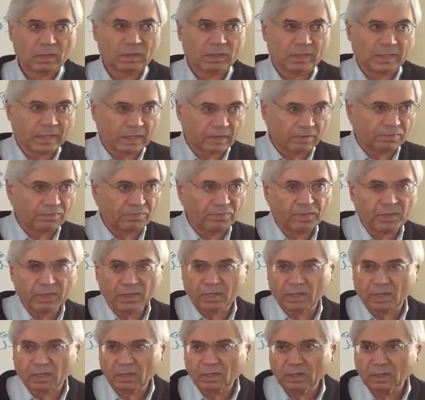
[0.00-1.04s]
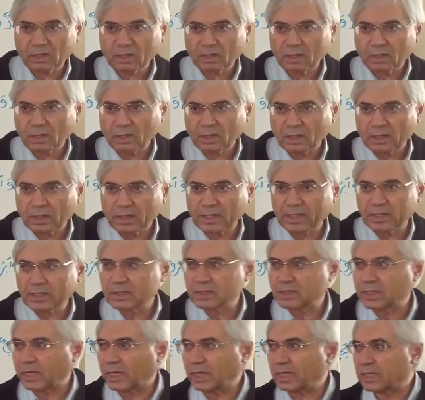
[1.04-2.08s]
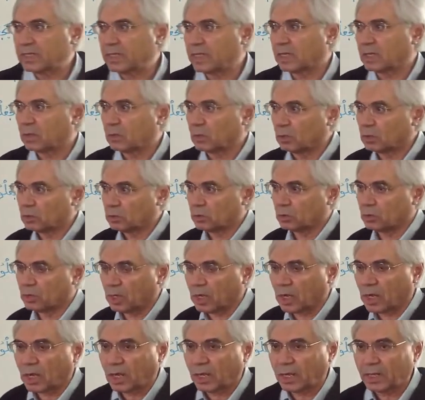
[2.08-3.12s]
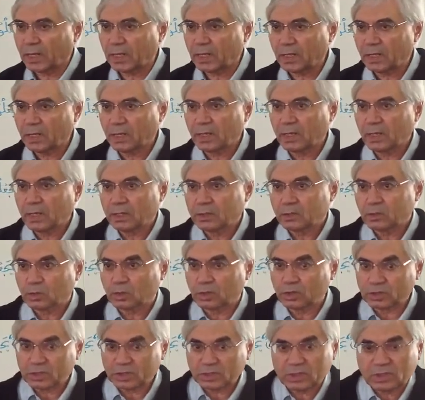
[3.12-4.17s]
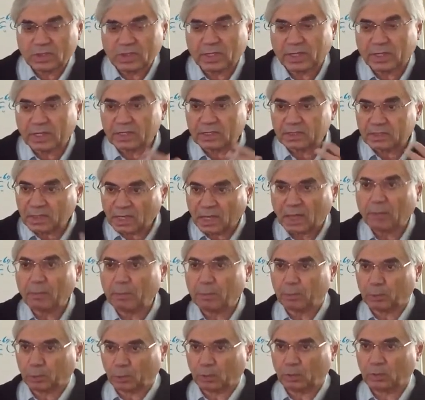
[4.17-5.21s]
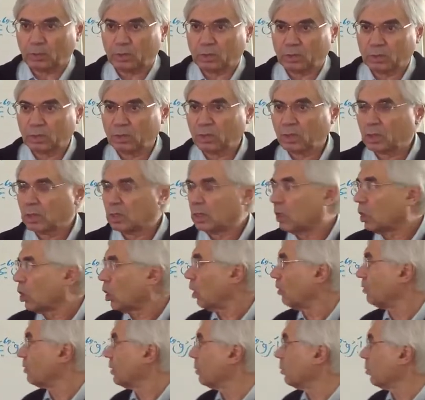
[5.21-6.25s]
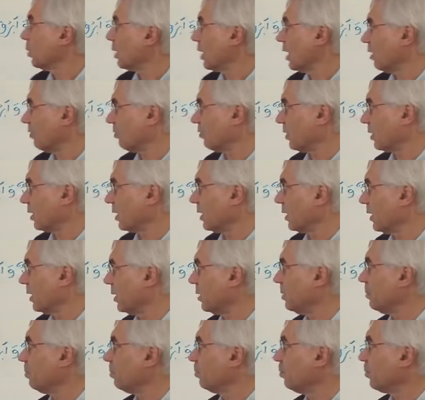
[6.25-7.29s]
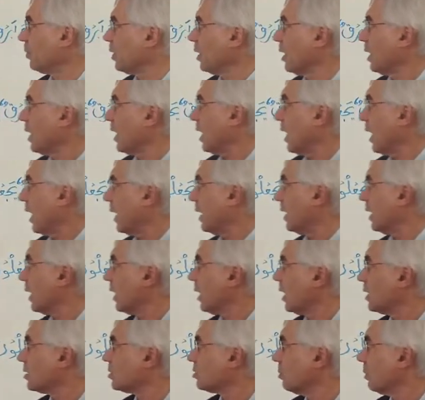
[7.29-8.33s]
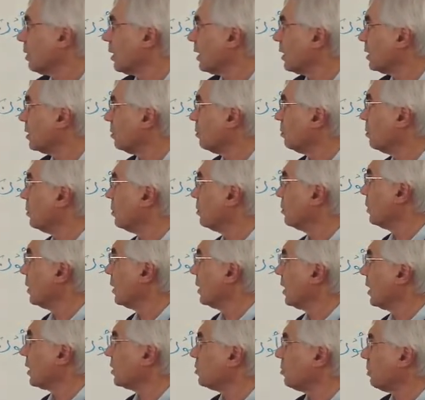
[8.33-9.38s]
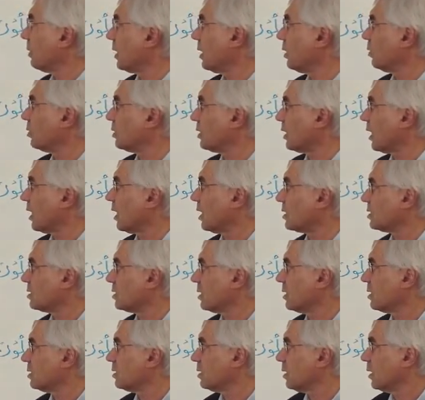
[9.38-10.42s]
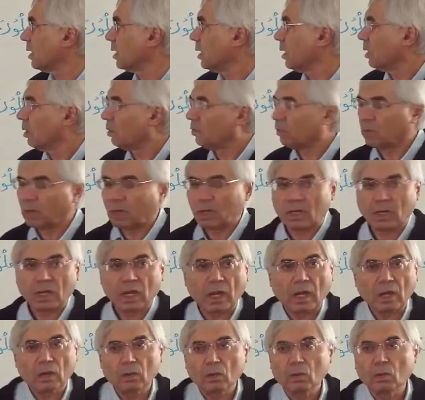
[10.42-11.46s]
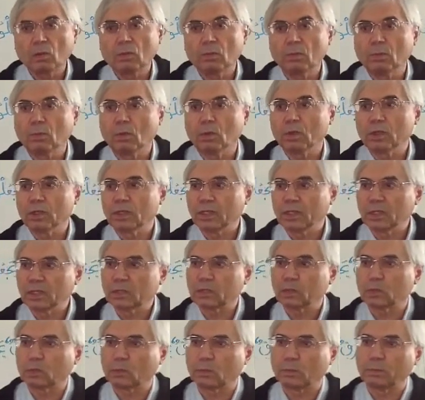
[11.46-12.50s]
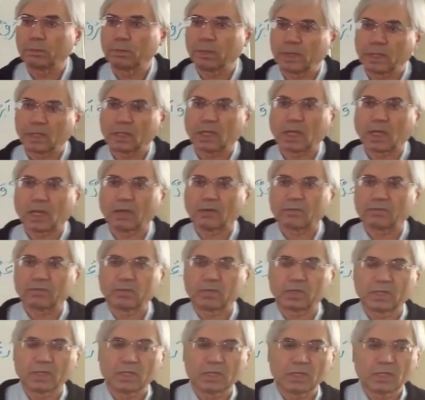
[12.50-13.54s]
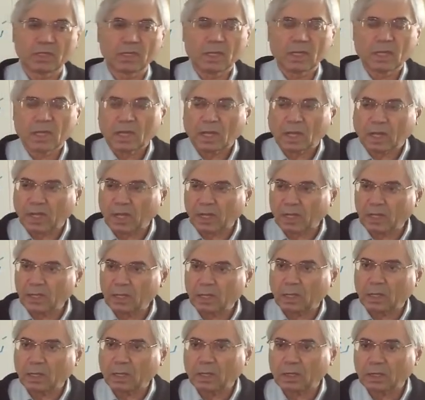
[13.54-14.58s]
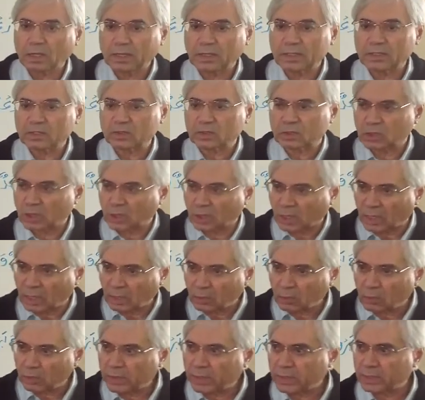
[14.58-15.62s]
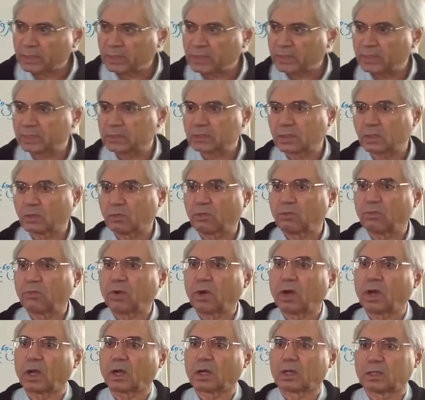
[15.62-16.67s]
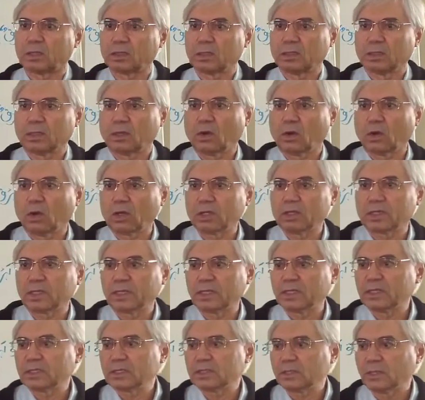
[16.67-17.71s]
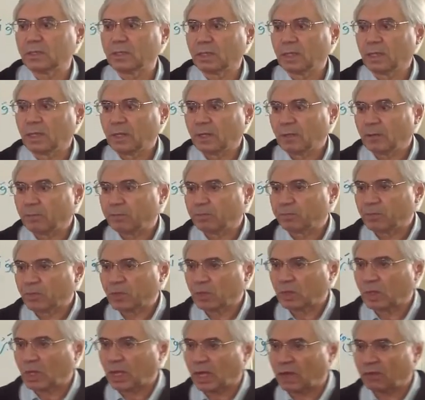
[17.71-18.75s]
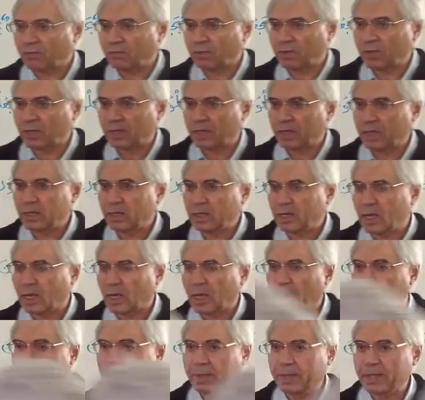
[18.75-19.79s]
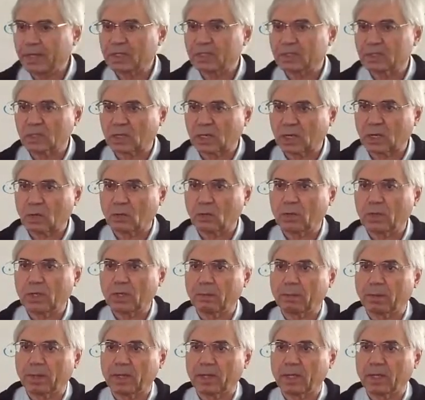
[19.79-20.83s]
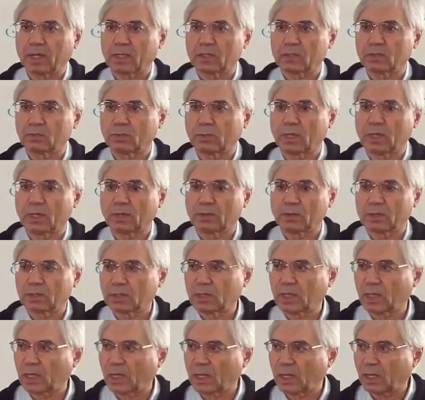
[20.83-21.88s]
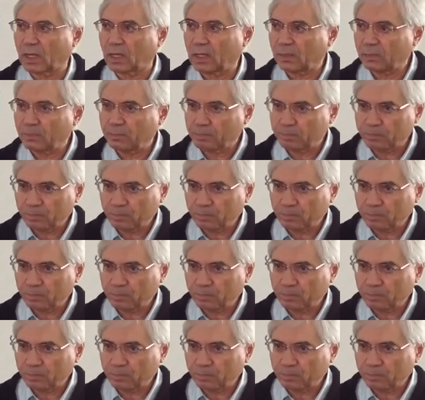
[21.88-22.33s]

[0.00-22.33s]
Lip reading: Their fear is that they are going to die. So this is the example of the munafiqeen. And Allah subhanahu wa ta'ala says, Wallahu muhitum bil kafirin. Allah is surrounding these kuffar. All these kafirin are being surrounded by Allah subhanahu wa ta'ala.